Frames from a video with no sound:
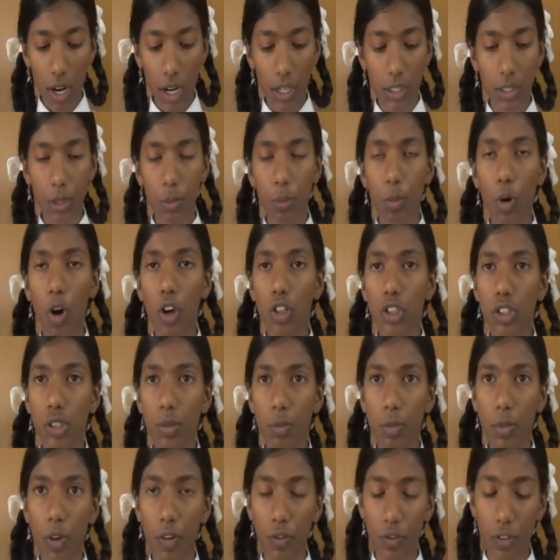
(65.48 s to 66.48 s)
at the
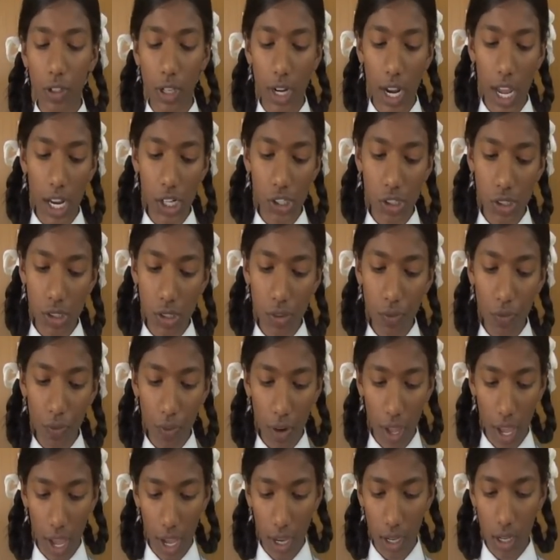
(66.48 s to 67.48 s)
bottom of the national
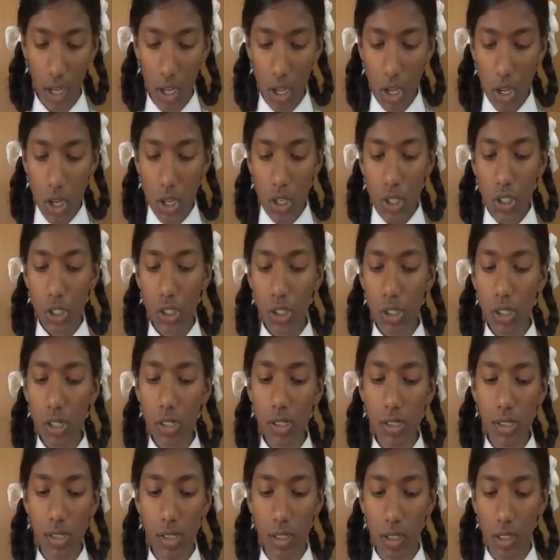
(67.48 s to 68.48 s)
flag
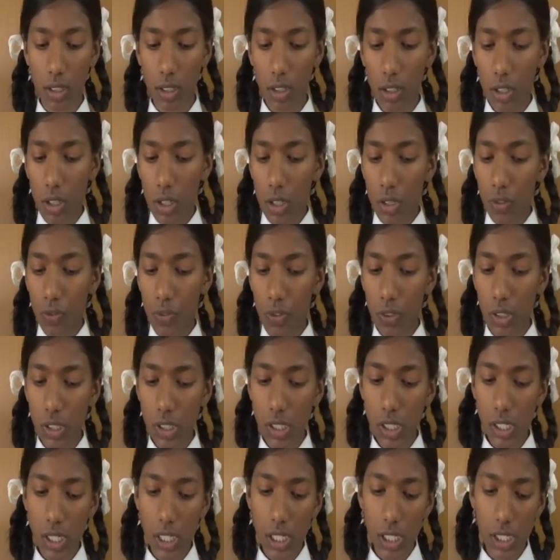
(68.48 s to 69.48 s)
shows the
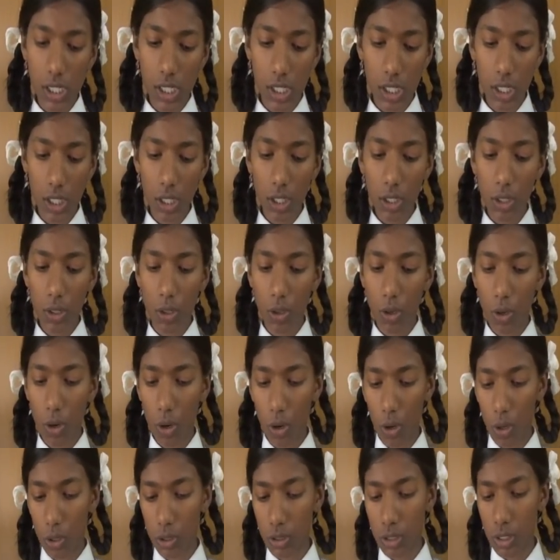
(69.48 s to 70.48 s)
fertility,
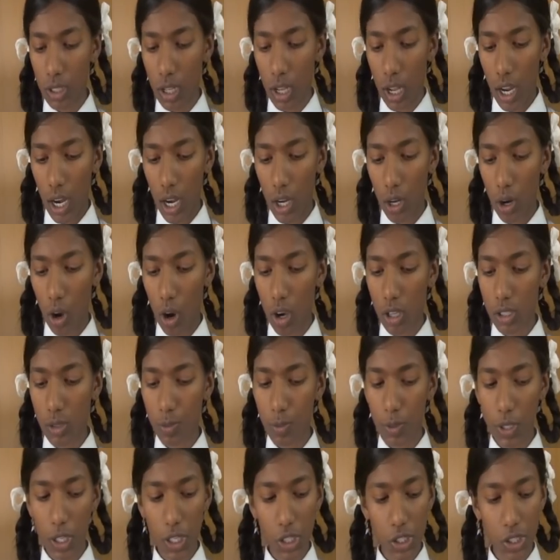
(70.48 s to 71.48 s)
growth and
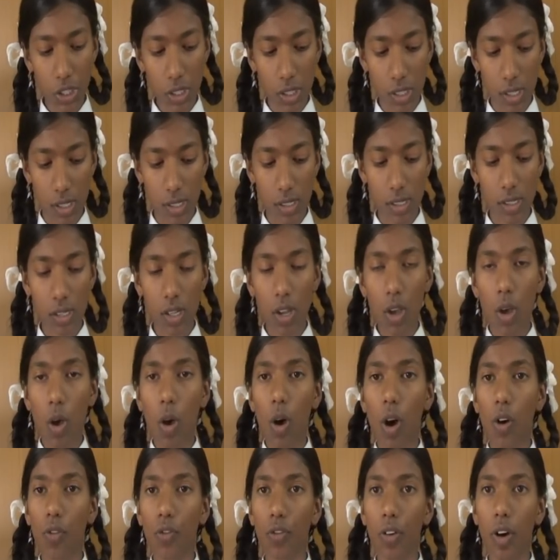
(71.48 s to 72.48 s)
auspiciousness
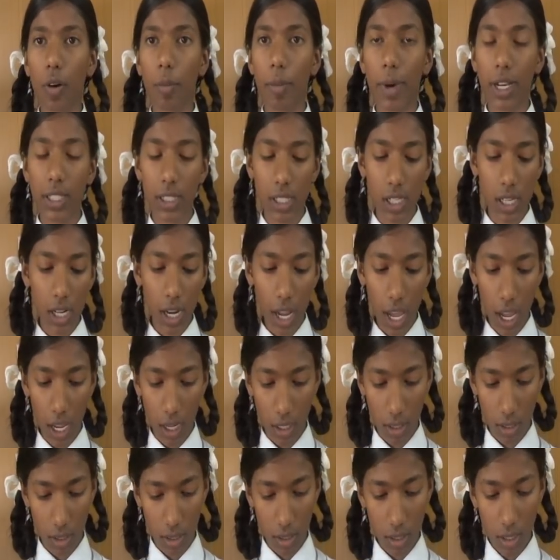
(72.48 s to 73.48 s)
of our motherland.
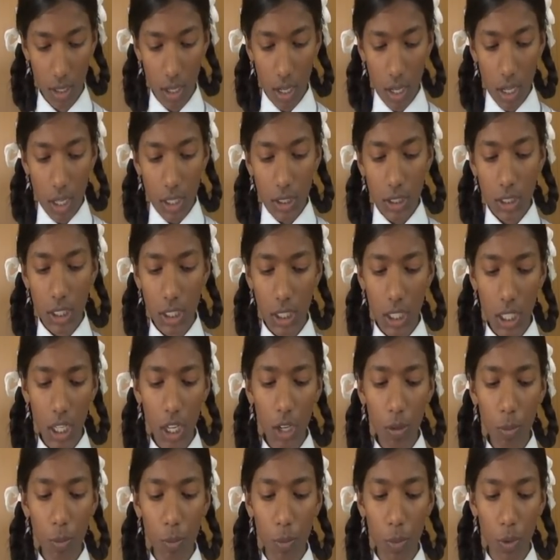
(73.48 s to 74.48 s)
The
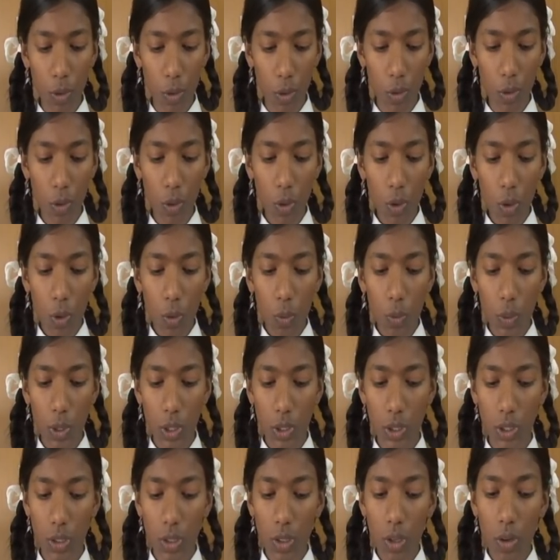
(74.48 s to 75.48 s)
navy blue
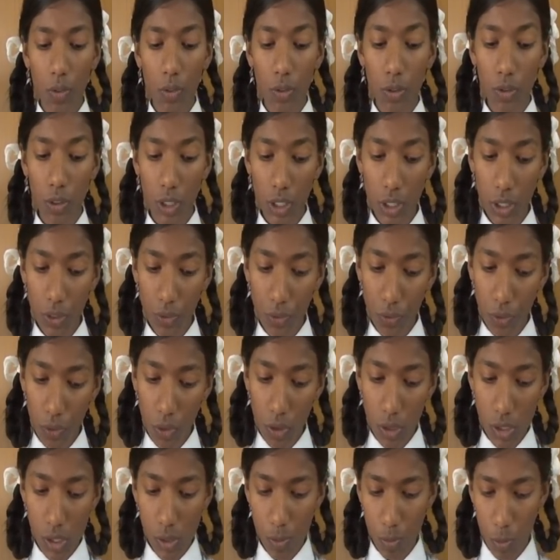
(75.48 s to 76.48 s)
with
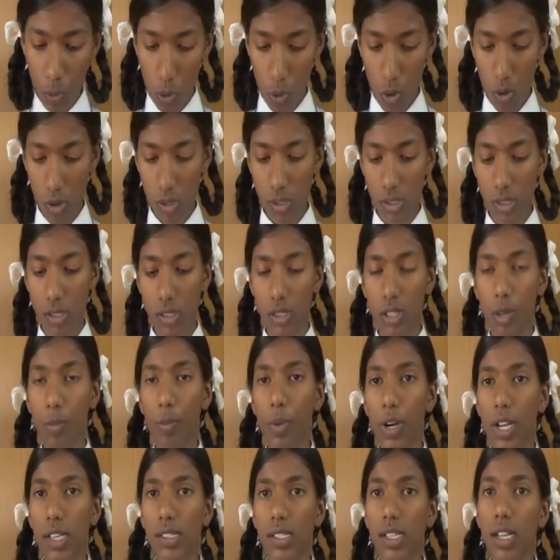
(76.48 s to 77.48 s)
24 spokes
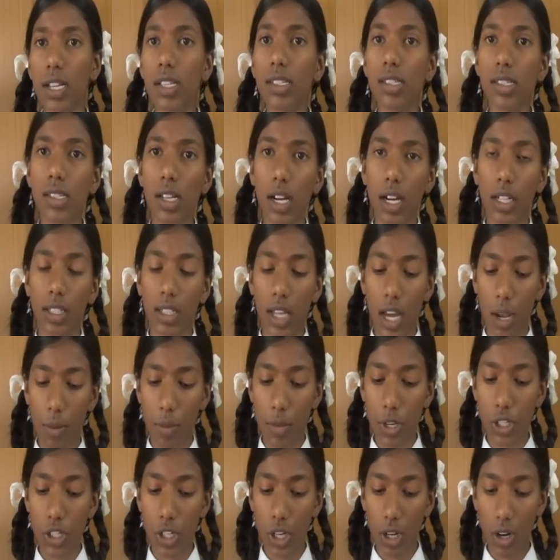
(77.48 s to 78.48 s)
represents the
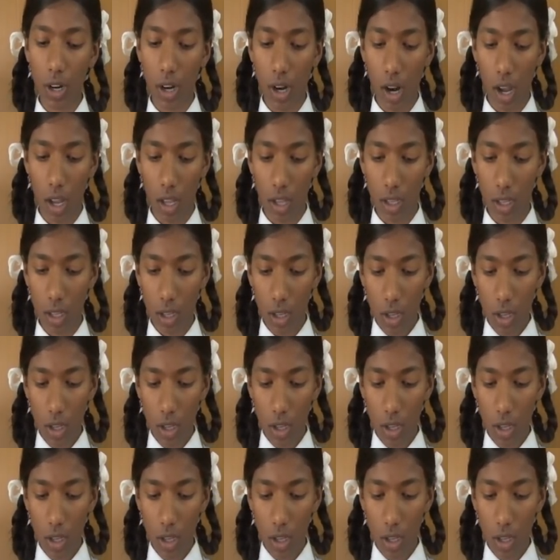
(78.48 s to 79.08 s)
Dharma Chakra.